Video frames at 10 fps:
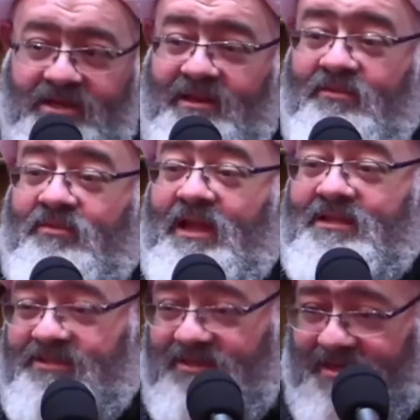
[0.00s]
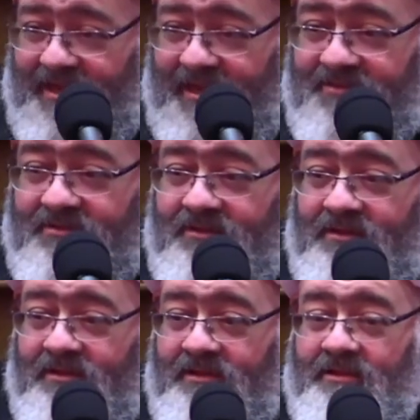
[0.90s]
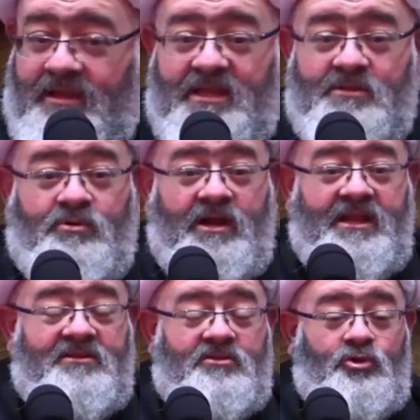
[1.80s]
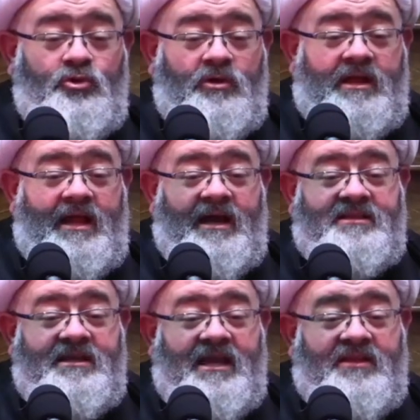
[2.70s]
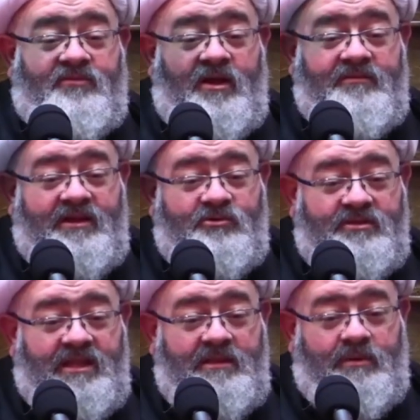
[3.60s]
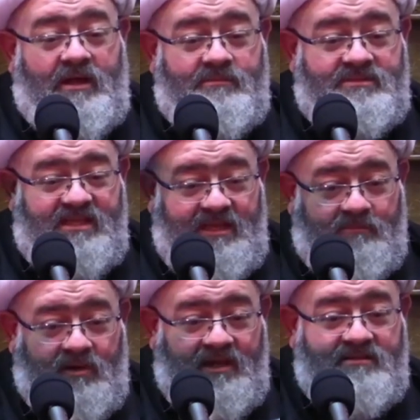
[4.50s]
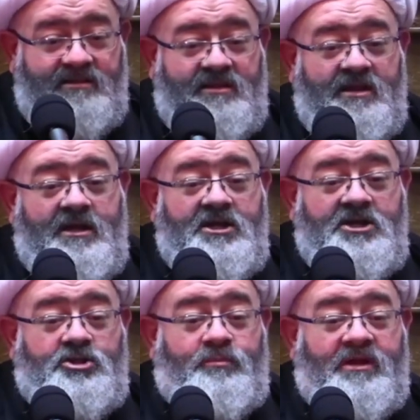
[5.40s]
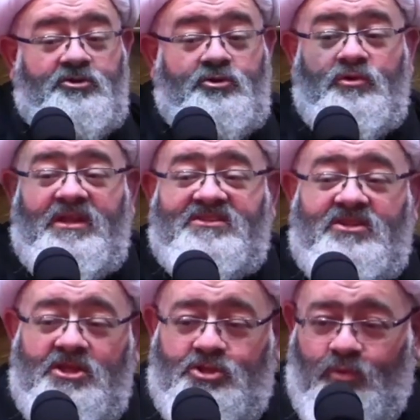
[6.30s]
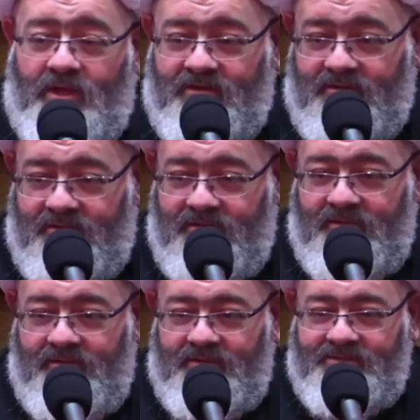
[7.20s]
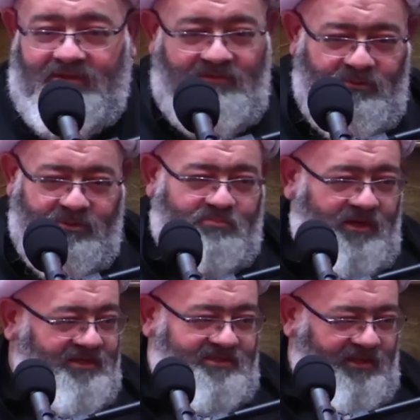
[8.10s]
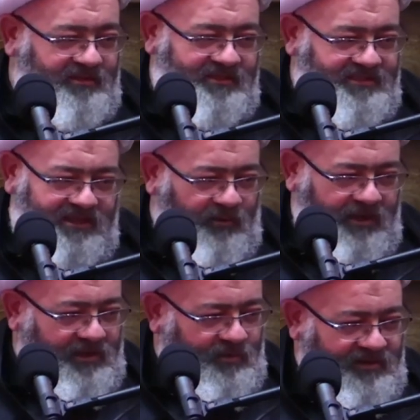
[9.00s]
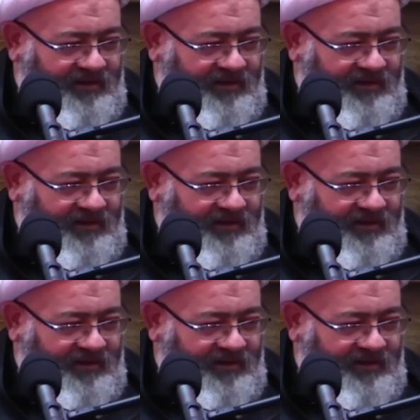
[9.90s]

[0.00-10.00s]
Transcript: 1,000 rakat. He prayed 2 rakat, he had 500 date palms that he had planted. He used to pray 2 next to each one. So if he was praying slow, there's no way he would have done